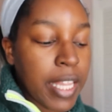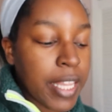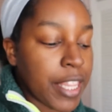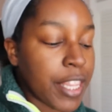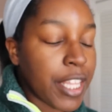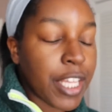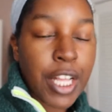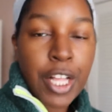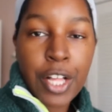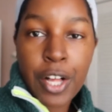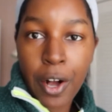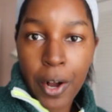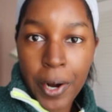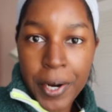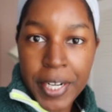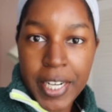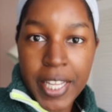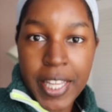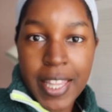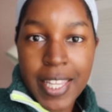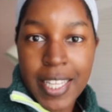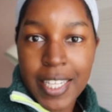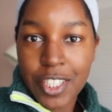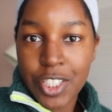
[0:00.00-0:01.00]
the
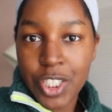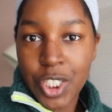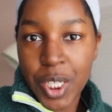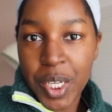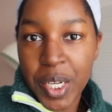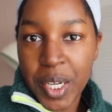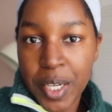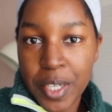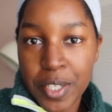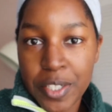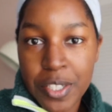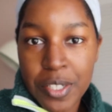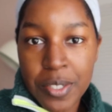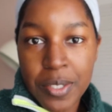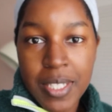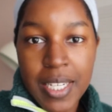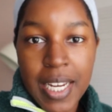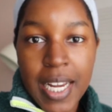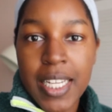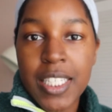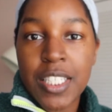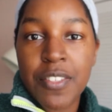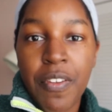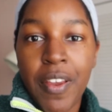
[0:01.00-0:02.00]
garden this year. So
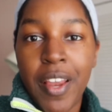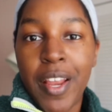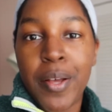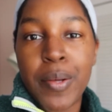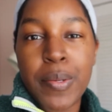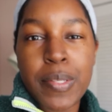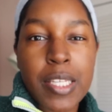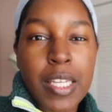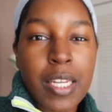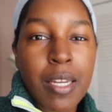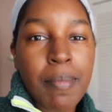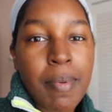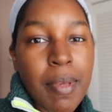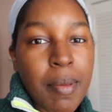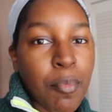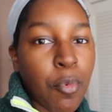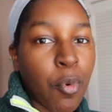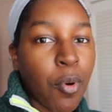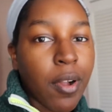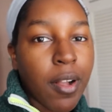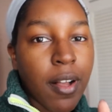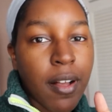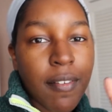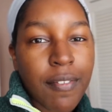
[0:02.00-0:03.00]
today's video is going to be
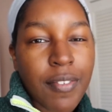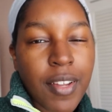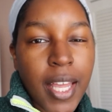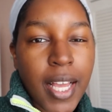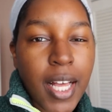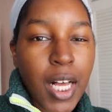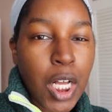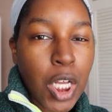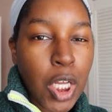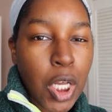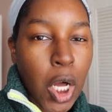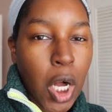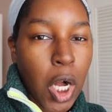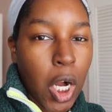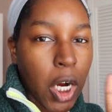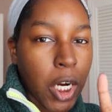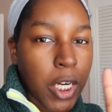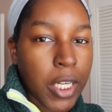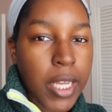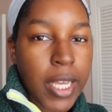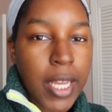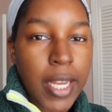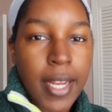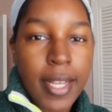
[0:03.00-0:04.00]
more of like a
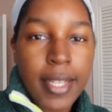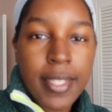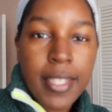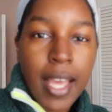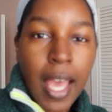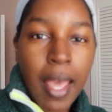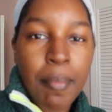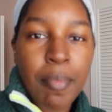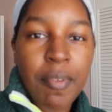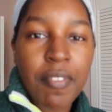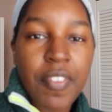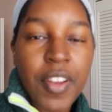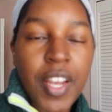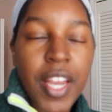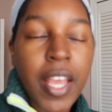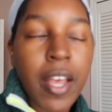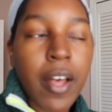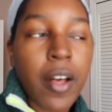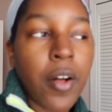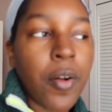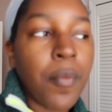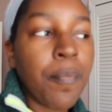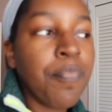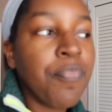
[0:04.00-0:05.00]
garden type of
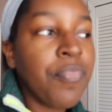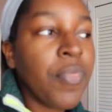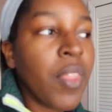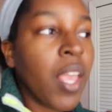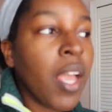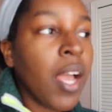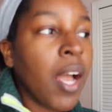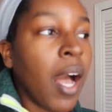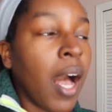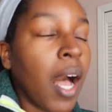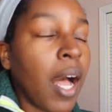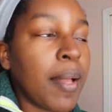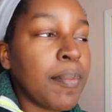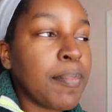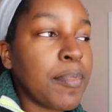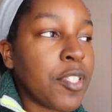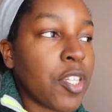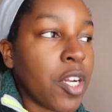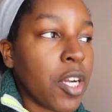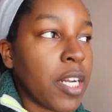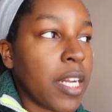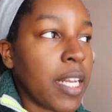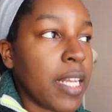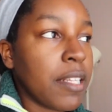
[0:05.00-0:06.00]
video. I'm
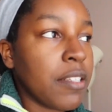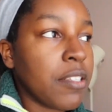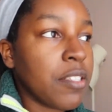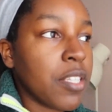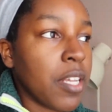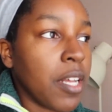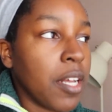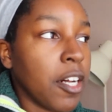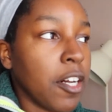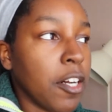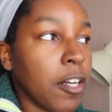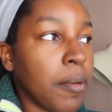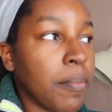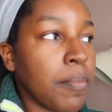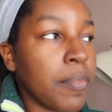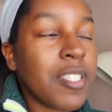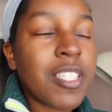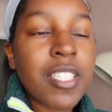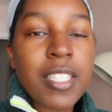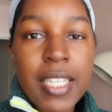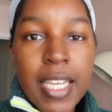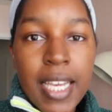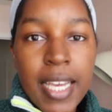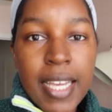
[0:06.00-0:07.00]
starting some
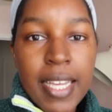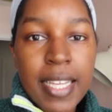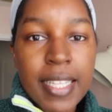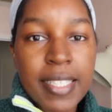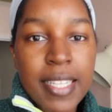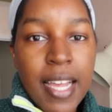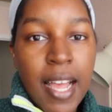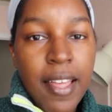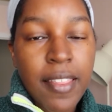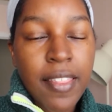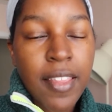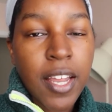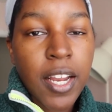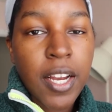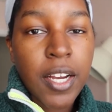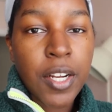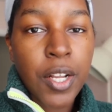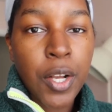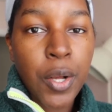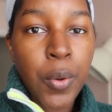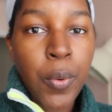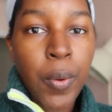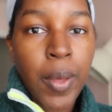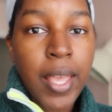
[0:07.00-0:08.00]
seeds, and
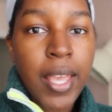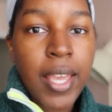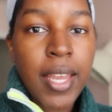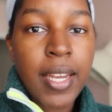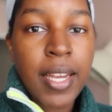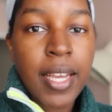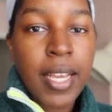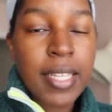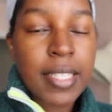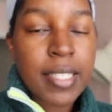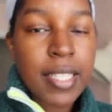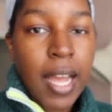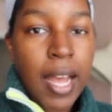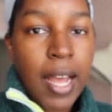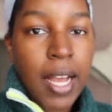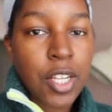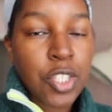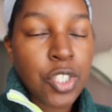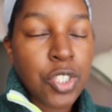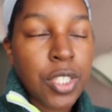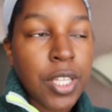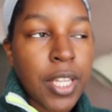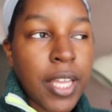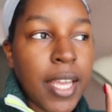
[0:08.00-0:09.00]
then Quentin is
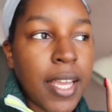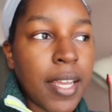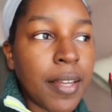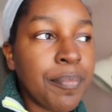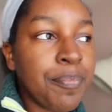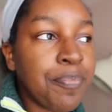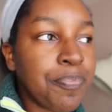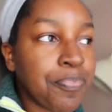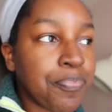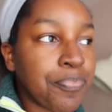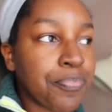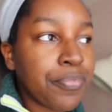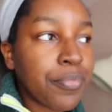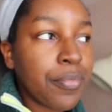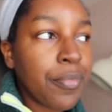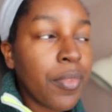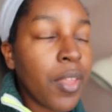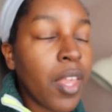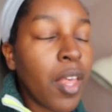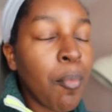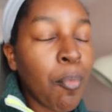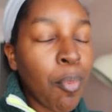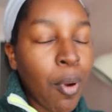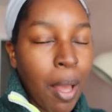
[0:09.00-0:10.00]
actually
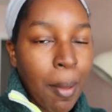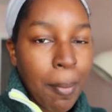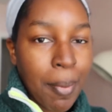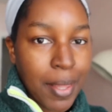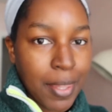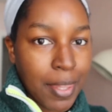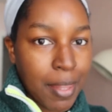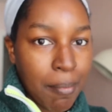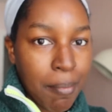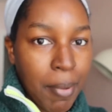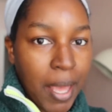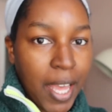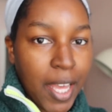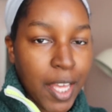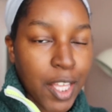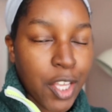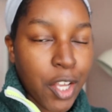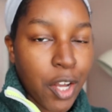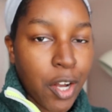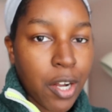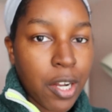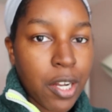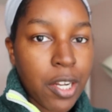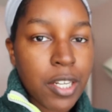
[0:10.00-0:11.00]
prepping the
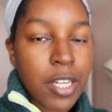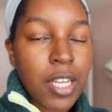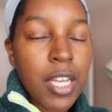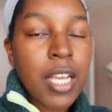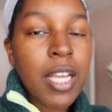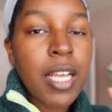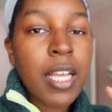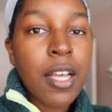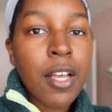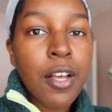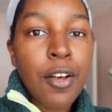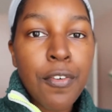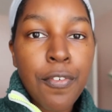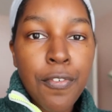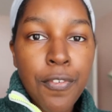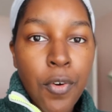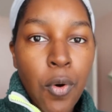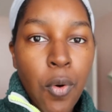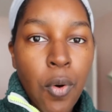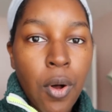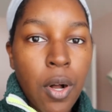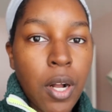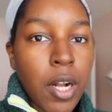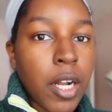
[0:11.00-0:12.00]
backyard
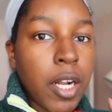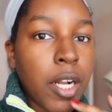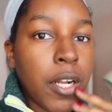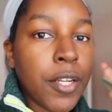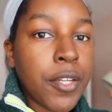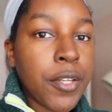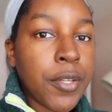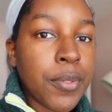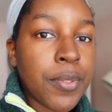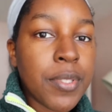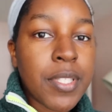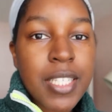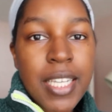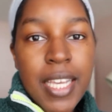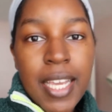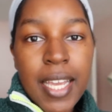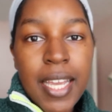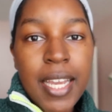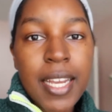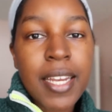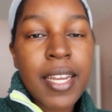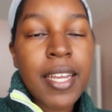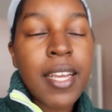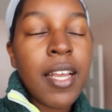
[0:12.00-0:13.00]
for new
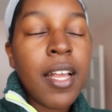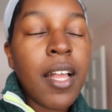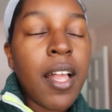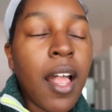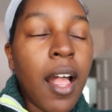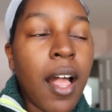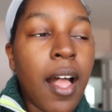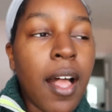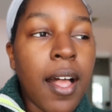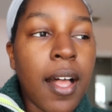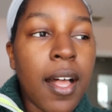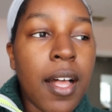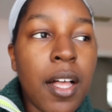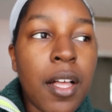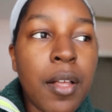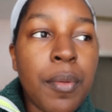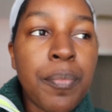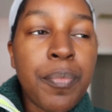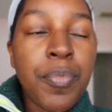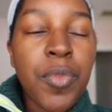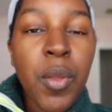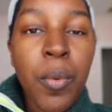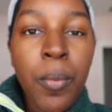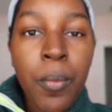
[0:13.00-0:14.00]
seed.
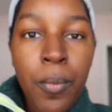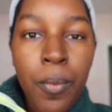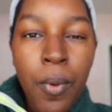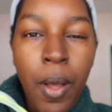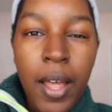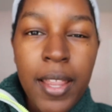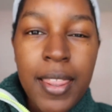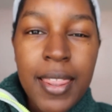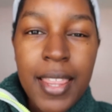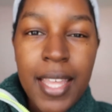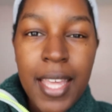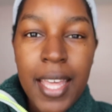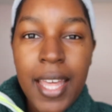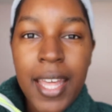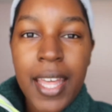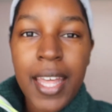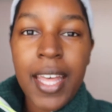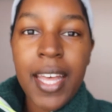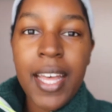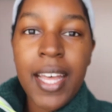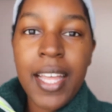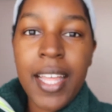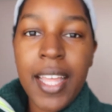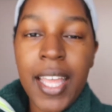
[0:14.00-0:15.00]
I think
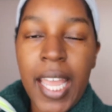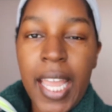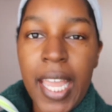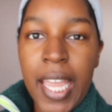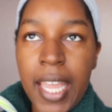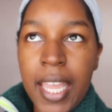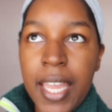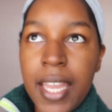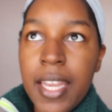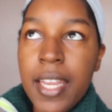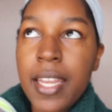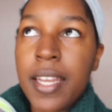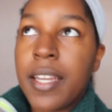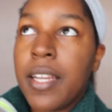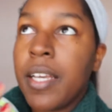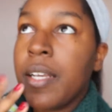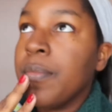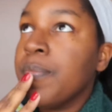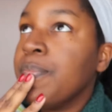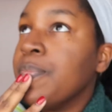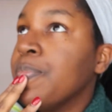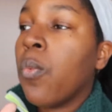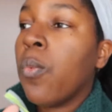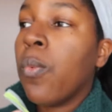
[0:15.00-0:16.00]

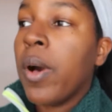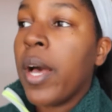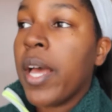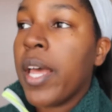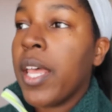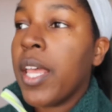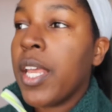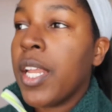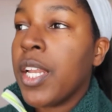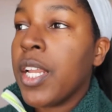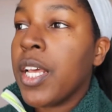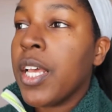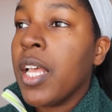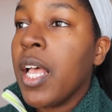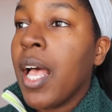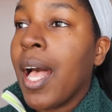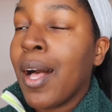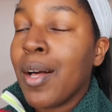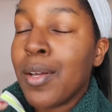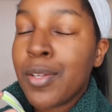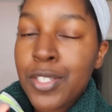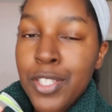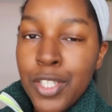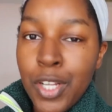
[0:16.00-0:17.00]
in one
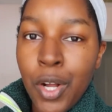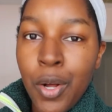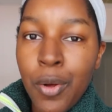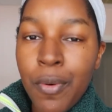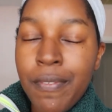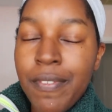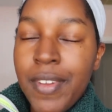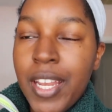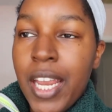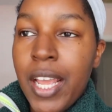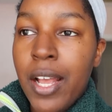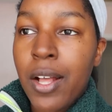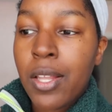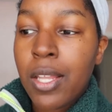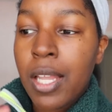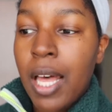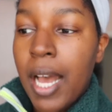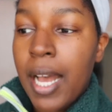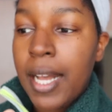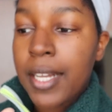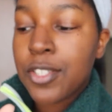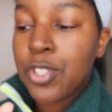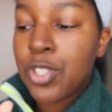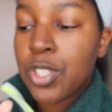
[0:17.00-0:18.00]
house to home video
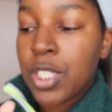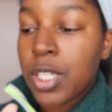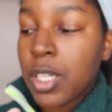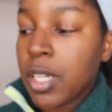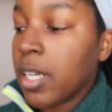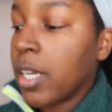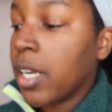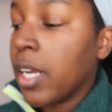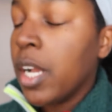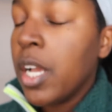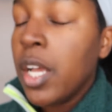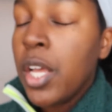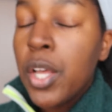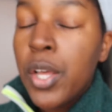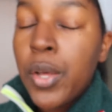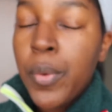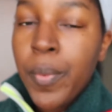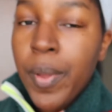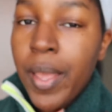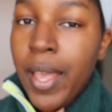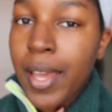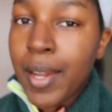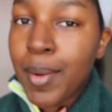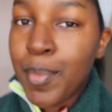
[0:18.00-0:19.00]
last year
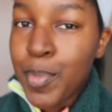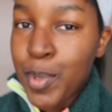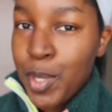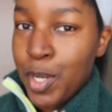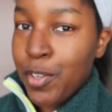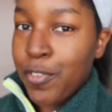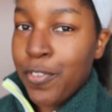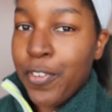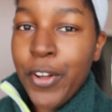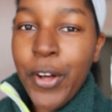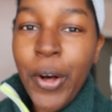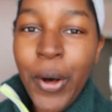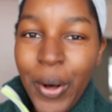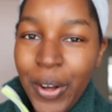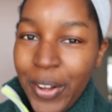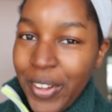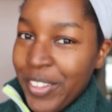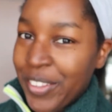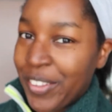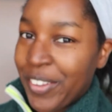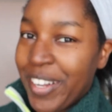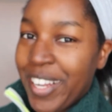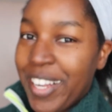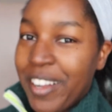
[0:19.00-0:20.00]
we had beautiful
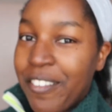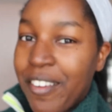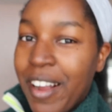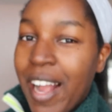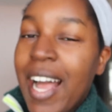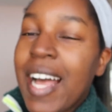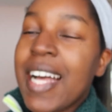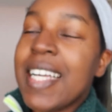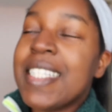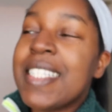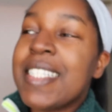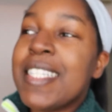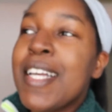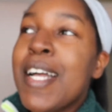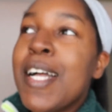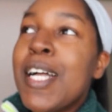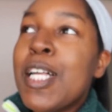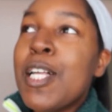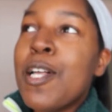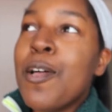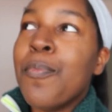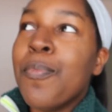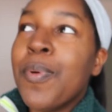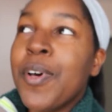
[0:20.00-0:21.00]
green grass,
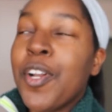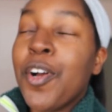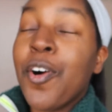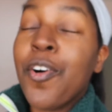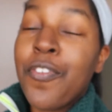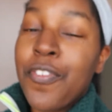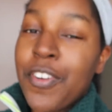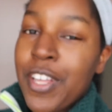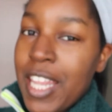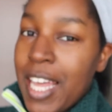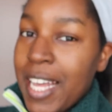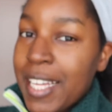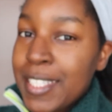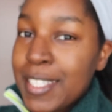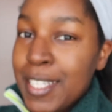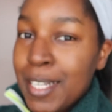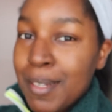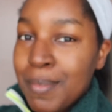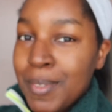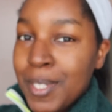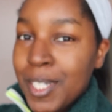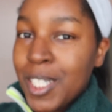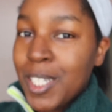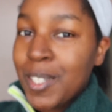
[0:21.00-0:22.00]
but over that
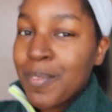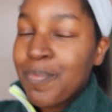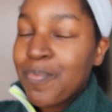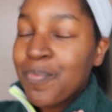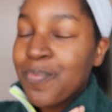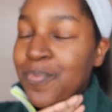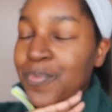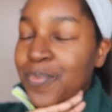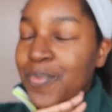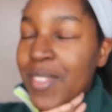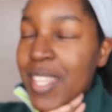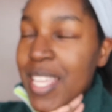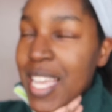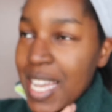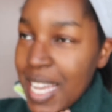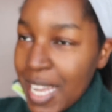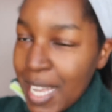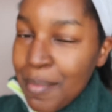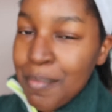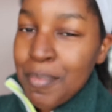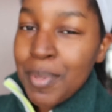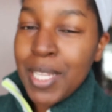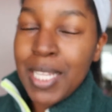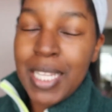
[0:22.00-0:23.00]
summer it
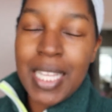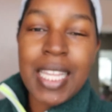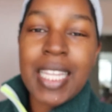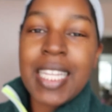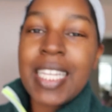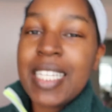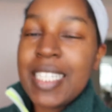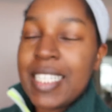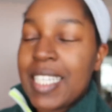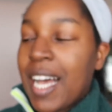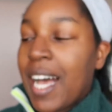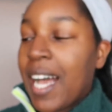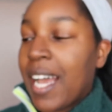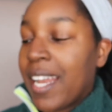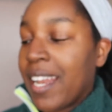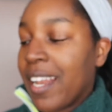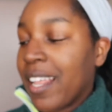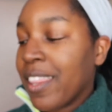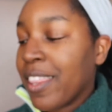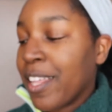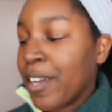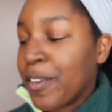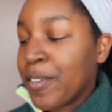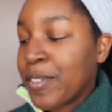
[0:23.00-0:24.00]
completely died.
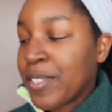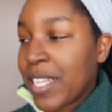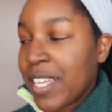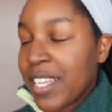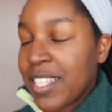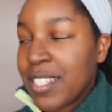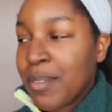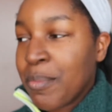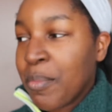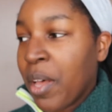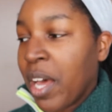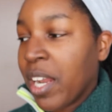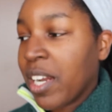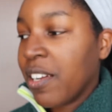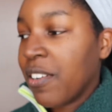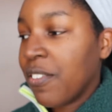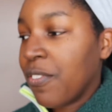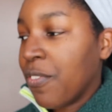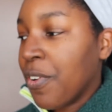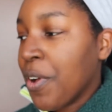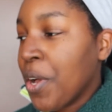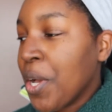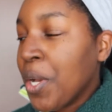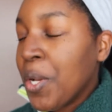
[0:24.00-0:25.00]
There was like some kind
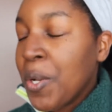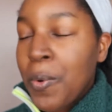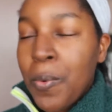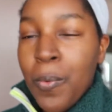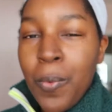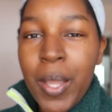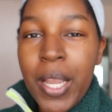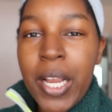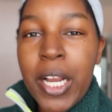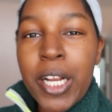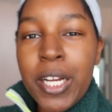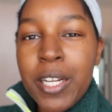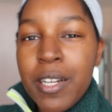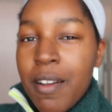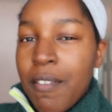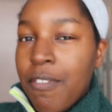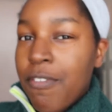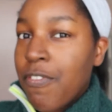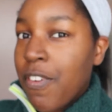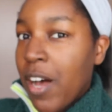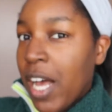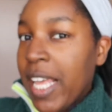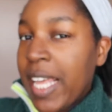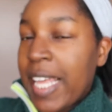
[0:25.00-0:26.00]
of weird
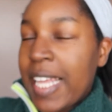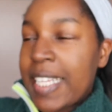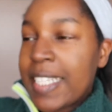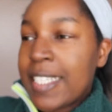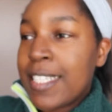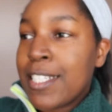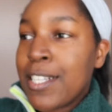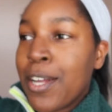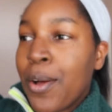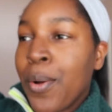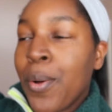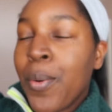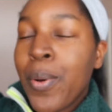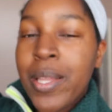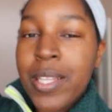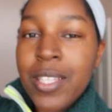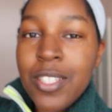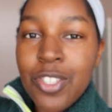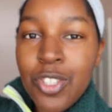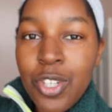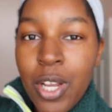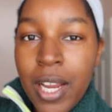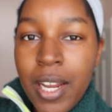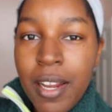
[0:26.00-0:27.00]
fungus, so
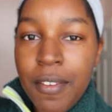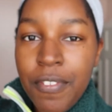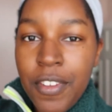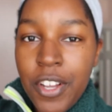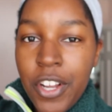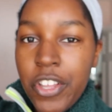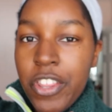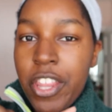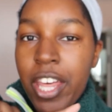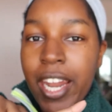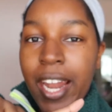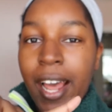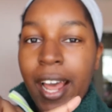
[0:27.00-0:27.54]
Quentin's trying to figure that